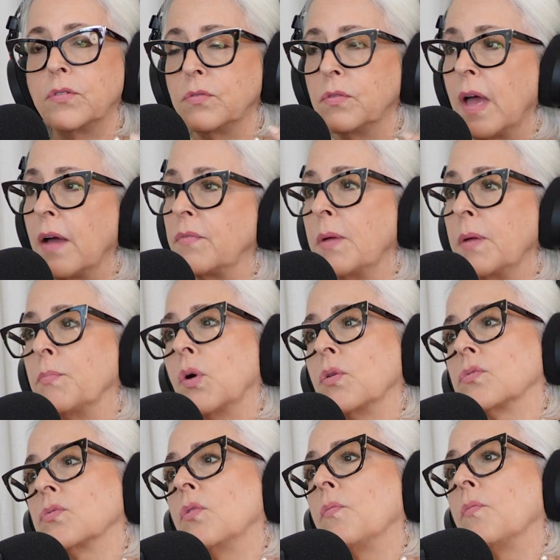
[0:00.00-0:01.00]
have a
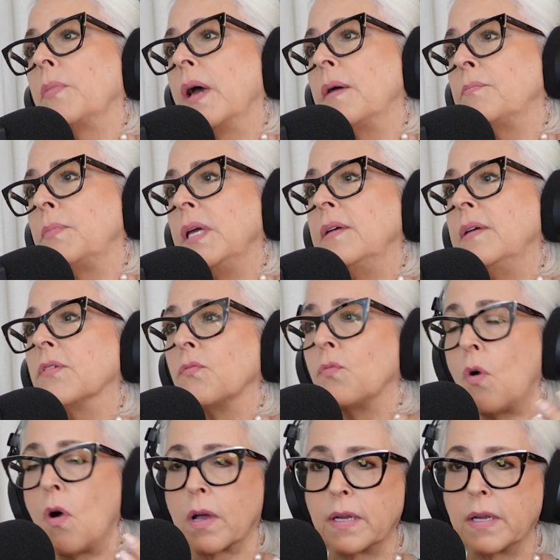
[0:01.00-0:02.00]
personal pet peeve
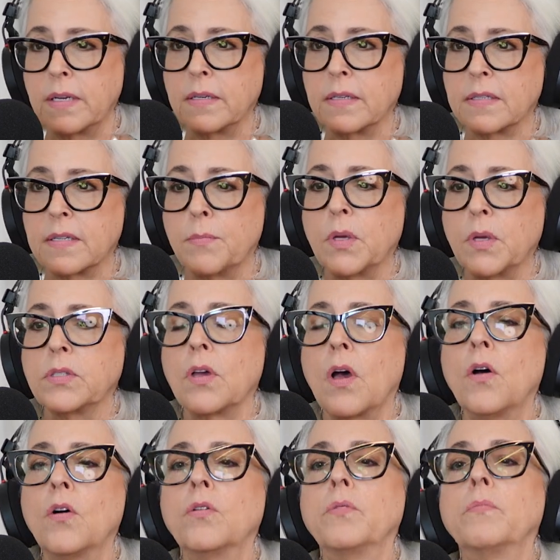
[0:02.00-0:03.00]
of walking into someone's
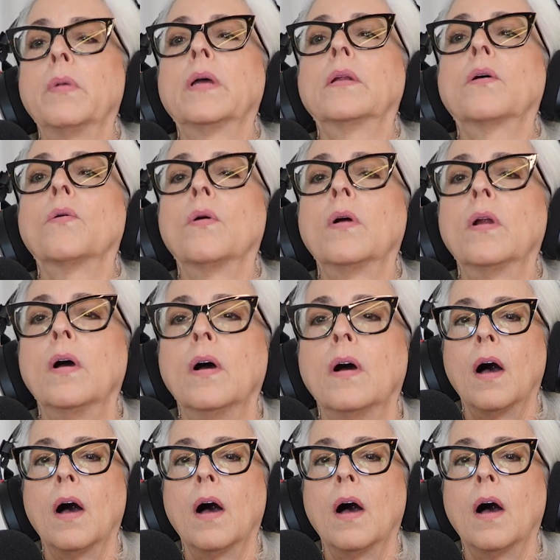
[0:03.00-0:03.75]
home and going,